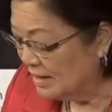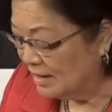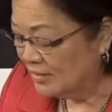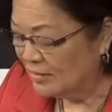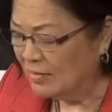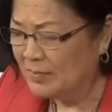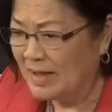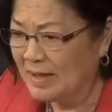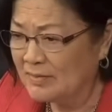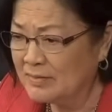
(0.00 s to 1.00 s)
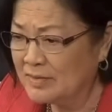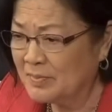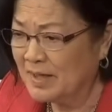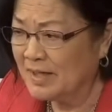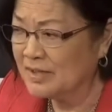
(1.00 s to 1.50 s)
are all bound
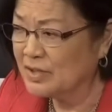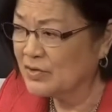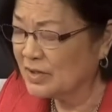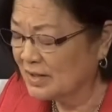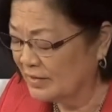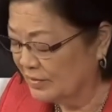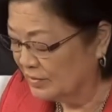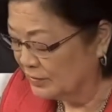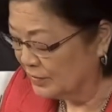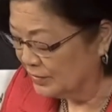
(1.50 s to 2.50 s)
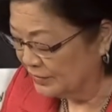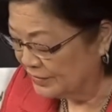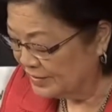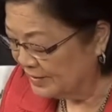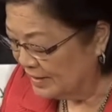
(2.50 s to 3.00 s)
by strict ethical
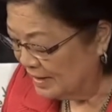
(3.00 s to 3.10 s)
rules.